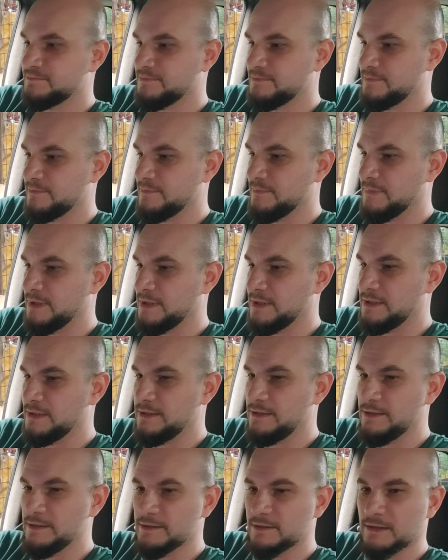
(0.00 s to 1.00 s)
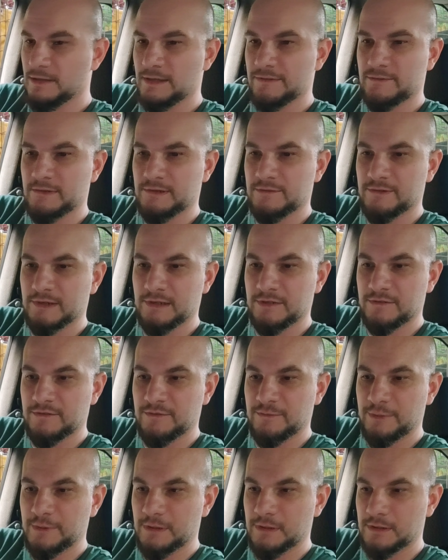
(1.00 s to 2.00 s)
My dear lovely wife
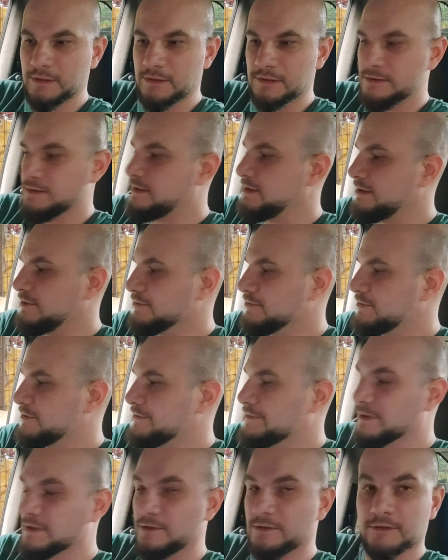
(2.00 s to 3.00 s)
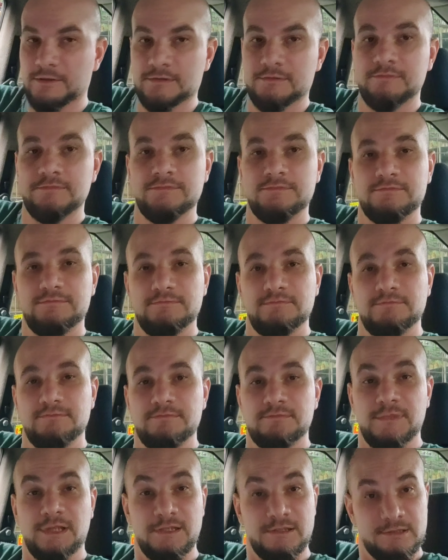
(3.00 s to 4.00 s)
will continue to work on.
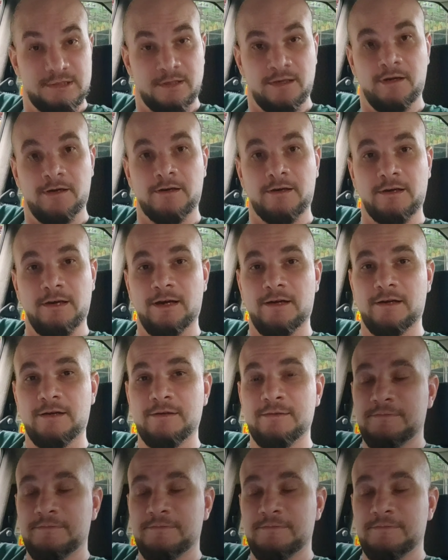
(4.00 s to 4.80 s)
It's her car.